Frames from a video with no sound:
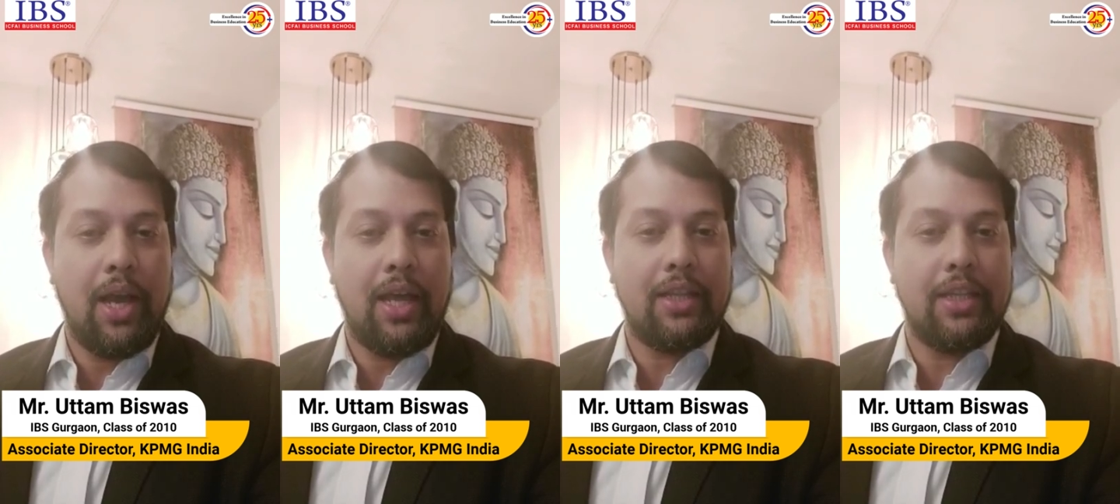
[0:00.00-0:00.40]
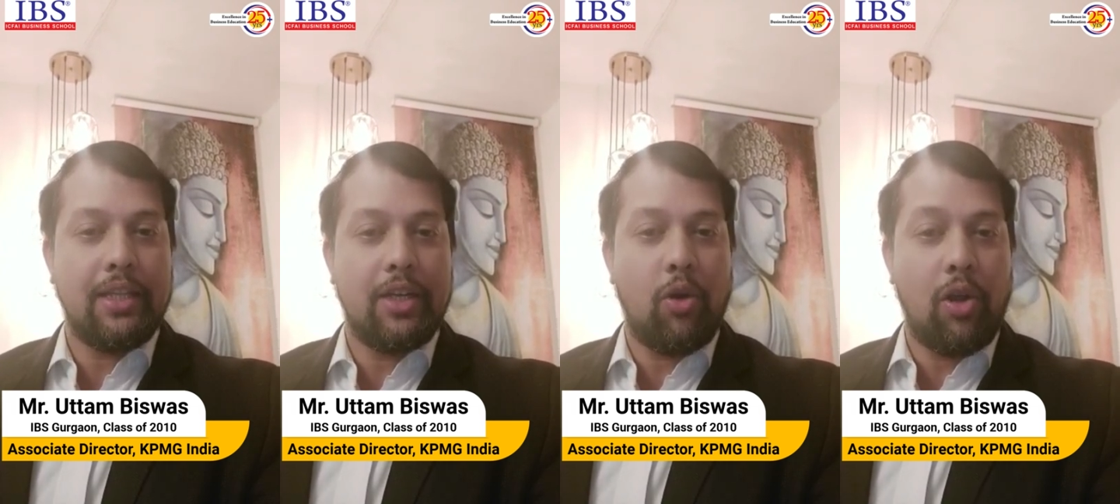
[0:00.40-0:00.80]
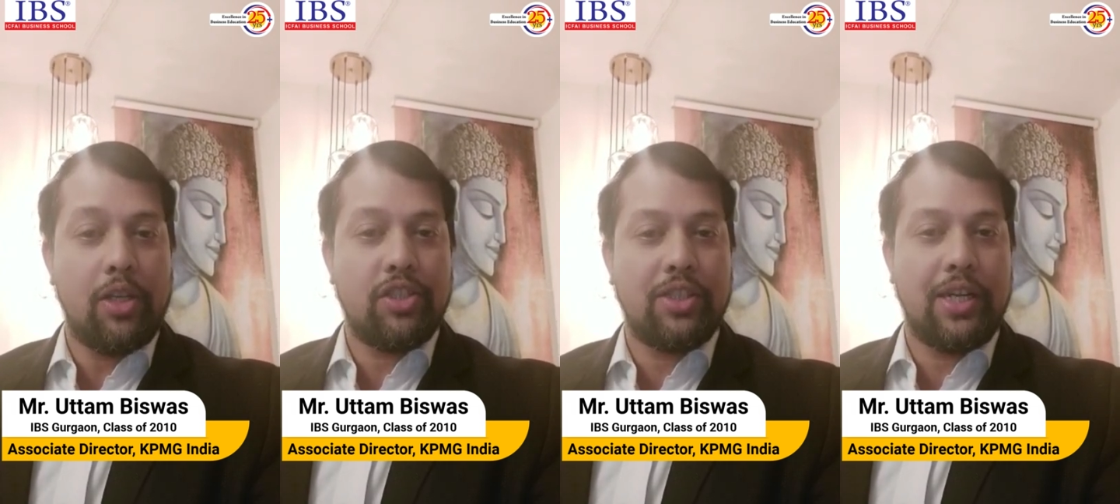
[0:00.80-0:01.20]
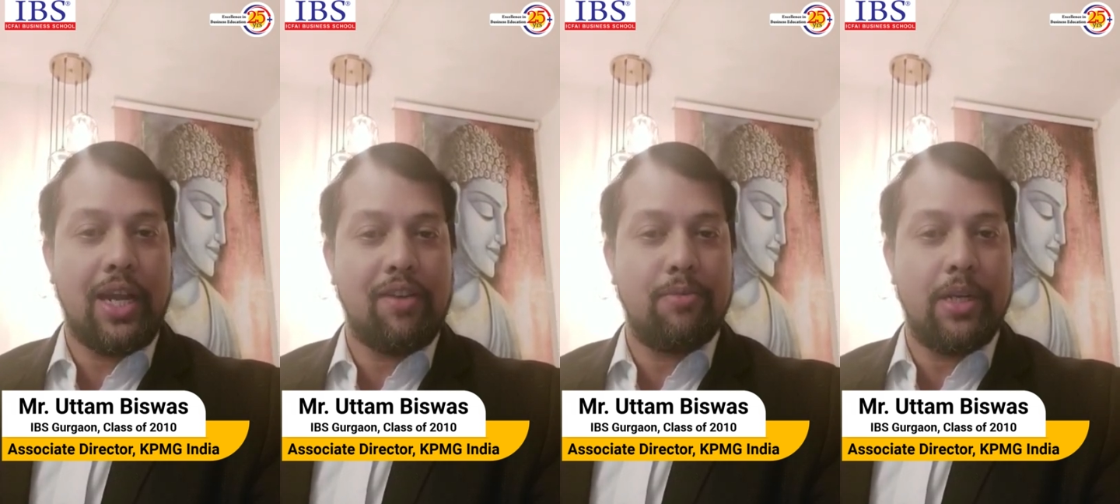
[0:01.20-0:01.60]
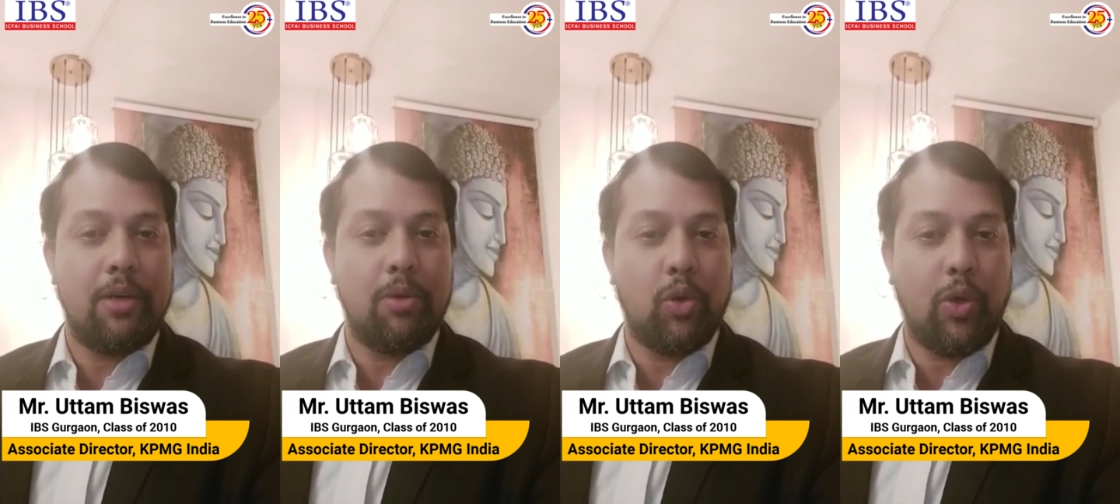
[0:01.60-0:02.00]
and then the knowledge that I've been able to